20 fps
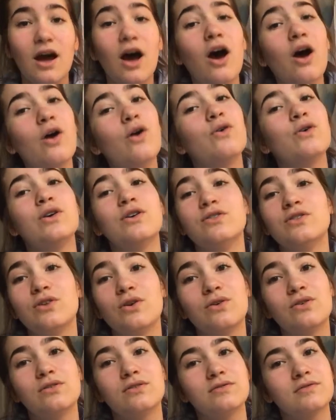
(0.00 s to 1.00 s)
Oh,
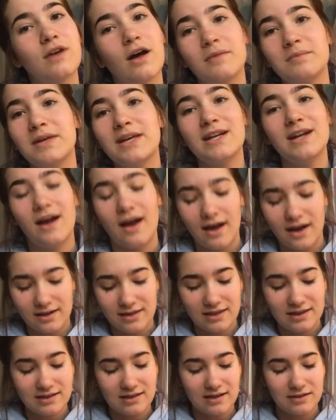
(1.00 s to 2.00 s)
I mean, I
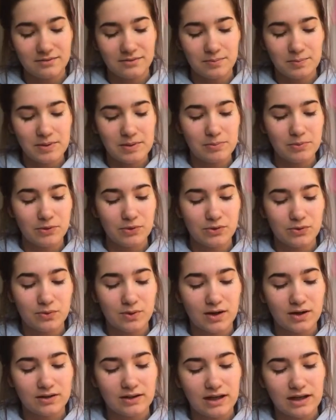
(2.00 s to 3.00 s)
think that people who
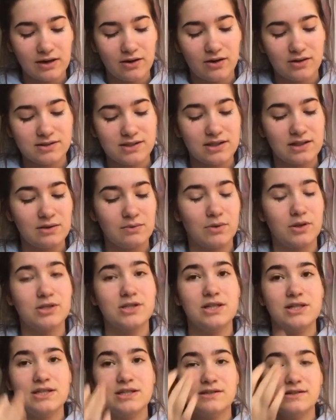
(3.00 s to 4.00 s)
are like constantly
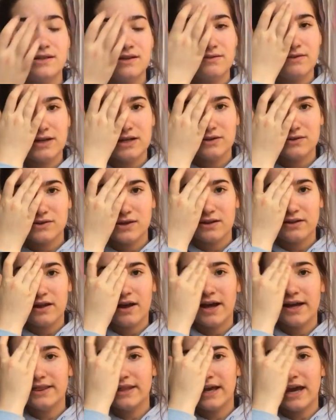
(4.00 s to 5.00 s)
watching Disney videos
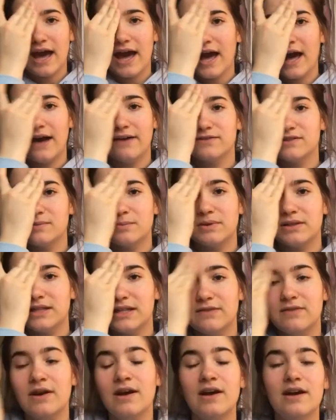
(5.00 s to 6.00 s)
online, like, I have to
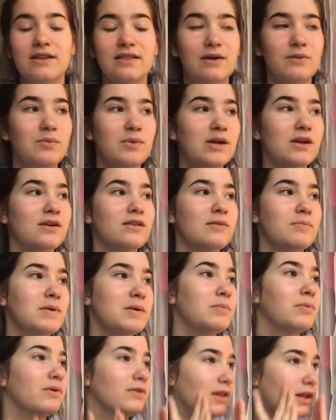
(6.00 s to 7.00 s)
believe that we are the
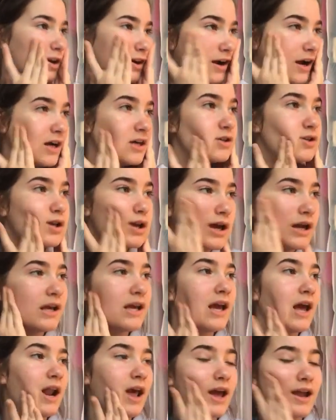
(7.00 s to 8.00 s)
people that are actually going to
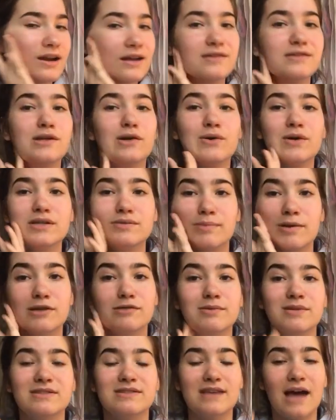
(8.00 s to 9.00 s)
get in, because it always makes
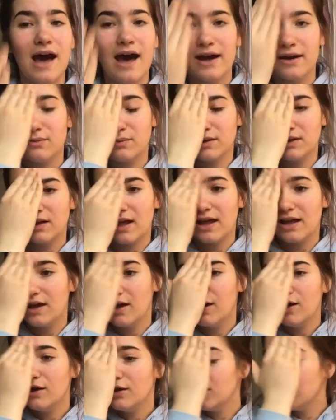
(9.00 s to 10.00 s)
me sad when like
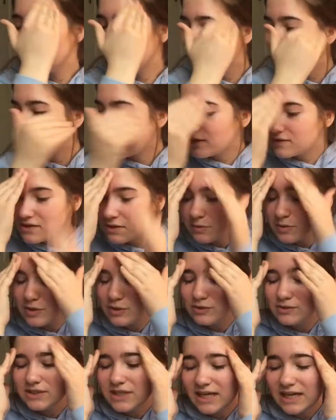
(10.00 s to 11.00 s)
you find out someone
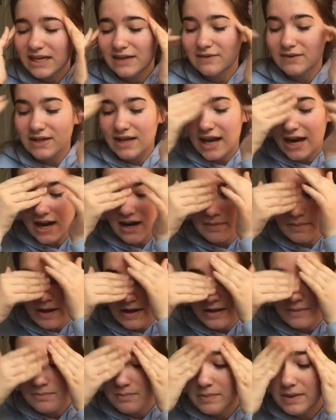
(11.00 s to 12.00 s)
who didn't even care about
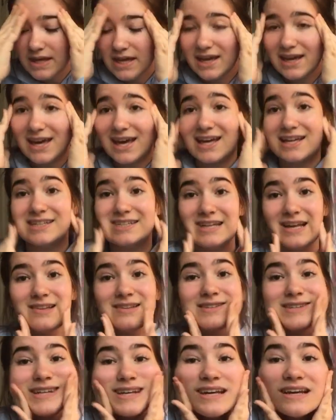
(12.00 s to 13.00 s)
it being a
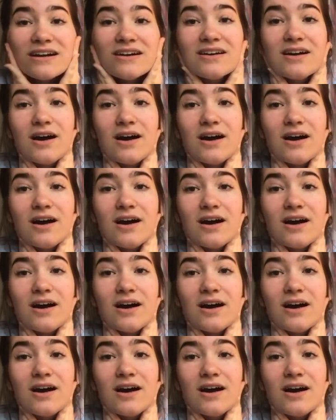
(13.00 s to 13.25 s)
Disney